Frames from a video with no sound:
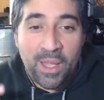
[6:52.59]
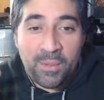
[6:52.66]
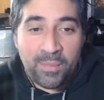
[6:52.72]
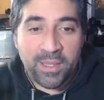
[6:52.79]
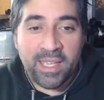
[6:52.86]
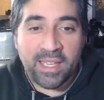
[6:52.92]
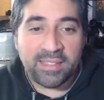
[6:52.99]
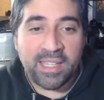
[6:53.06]
But
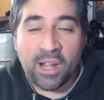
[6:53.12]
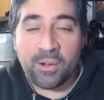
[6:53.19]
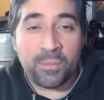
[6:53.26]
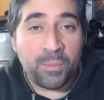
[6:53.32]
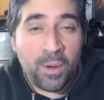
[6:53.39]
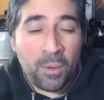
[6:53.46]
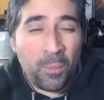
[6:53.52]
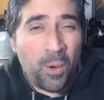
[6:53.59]
yes,
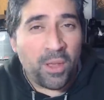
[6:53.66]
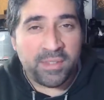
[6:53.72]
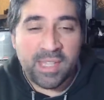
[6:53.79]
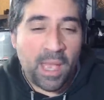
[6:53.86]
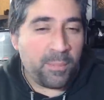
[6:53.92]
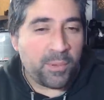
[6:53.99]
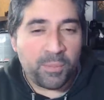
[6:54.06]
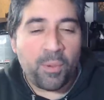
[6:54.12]
Karen, a
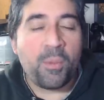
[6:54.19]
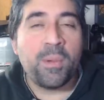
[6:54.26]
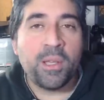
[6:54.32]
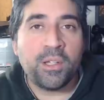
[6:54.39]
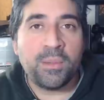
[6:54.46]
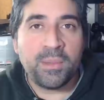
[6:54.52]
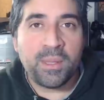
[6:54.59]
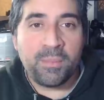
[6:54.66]
WhatsApp is probably
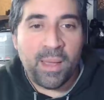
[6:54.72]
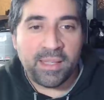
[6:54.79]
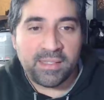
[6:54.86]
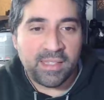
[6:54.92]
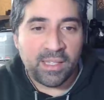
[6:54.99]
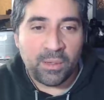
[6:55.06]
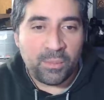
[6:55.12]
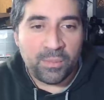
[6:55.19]
going to be the best
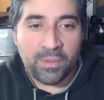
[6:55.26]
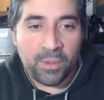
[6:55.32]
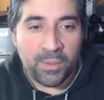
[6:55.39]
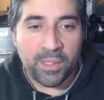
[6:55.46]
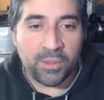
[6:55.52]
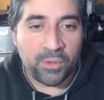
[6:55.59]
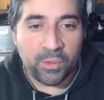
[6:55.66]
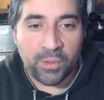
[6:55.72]
thing, and we
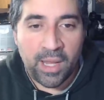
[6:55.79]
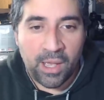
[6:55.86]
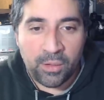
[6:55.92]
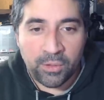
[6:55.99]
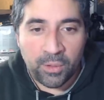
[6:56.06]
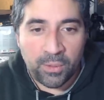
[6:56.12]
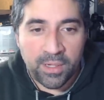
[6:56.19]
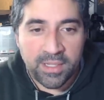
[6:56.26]
can sort it out,
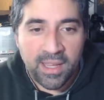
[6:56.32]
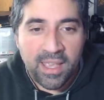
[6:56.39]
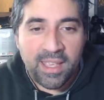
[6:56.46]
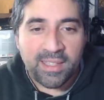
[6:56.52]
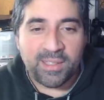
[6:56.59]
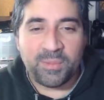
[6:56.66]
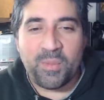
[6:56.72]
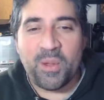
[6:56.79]
no worries.
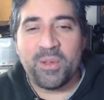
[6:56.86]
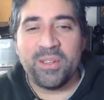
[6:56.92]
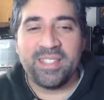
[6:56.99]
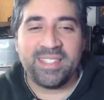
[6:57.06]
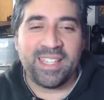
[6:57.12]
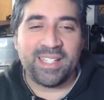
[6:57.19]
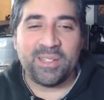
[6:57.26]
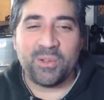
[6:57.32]
Smoke
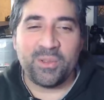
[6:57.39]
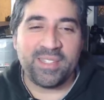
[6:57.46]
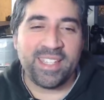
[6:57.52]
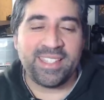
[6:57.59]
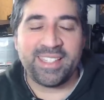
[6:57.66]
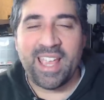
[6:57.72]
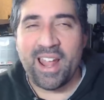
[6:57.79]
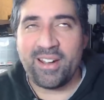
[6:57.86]
signal,
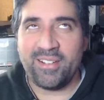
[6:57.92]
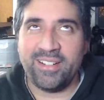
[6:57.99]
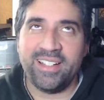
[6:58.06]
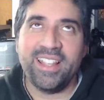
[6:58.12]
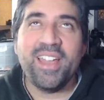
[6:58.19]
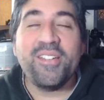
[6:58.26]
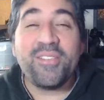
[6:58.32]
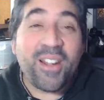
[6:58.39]
says Karen.
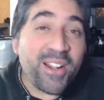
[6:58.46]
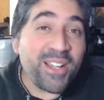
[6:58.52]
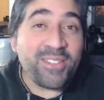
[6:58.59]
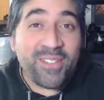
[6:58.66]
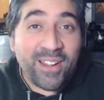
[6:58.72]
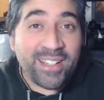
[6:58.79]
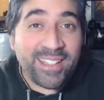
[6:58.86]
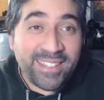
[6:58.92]
Very
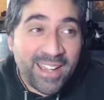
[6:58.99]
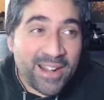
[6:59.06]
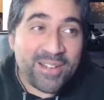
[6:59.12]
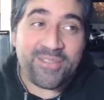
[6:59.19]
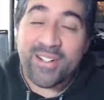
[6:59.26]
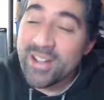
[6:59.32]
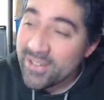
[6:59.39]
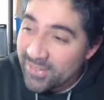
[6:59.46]
funny, Darren,
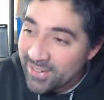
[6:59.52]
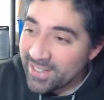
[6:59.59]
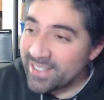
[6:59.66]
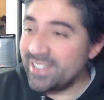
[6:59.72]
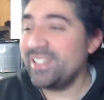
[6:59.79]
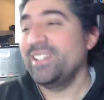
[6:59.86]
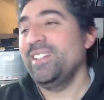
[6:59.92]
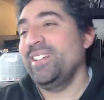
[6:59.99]
very funny.
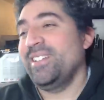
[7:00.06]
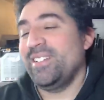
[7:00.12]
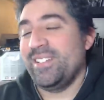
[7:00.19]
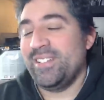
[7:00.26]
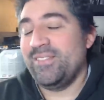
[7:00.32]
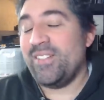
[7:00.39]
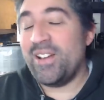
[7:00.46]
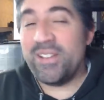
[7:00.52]

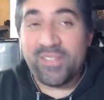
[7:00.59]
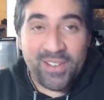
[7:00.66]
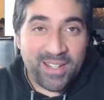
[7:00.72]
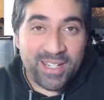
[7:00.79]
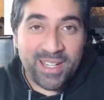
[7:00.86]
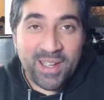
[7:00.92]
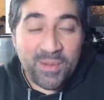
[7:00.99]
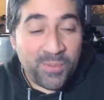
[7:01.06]
Very
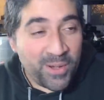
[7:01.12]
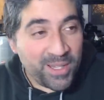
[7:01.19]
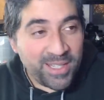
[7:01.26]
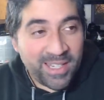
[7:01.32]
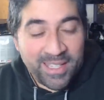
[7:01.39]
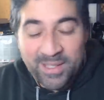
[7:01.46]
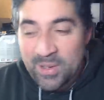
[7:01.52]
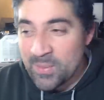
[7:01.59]
funny. I
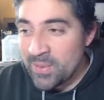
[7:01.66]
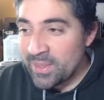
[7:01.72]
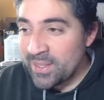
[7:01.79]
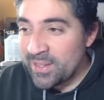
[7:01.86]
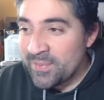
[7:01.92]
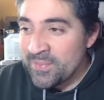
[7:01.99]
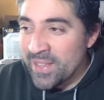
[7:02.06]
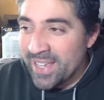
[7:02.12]
appreciate the comment, though.
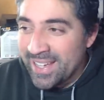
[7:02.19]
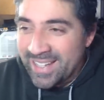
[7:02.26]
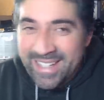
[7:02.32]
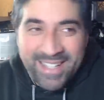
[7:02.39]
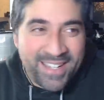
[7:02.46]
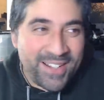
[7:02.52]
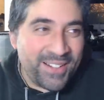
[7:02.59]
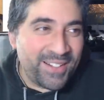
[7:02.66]

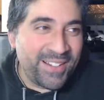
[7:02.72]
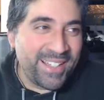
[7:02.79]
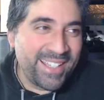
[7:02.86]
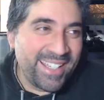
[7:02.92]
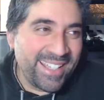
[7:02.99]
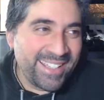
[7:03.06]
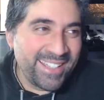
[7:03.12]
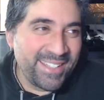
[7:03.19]

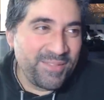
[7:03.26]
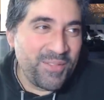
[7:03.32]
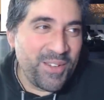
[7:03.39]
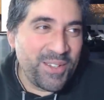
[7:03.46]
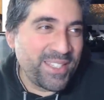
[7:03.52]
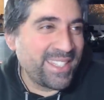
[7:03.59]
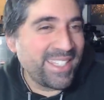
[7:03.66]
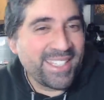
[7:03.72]

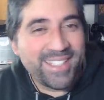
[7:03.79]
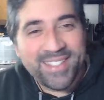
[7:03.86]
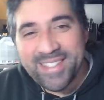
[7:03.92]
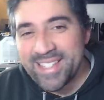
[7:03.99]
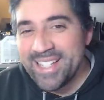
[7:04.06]
Smoke signals.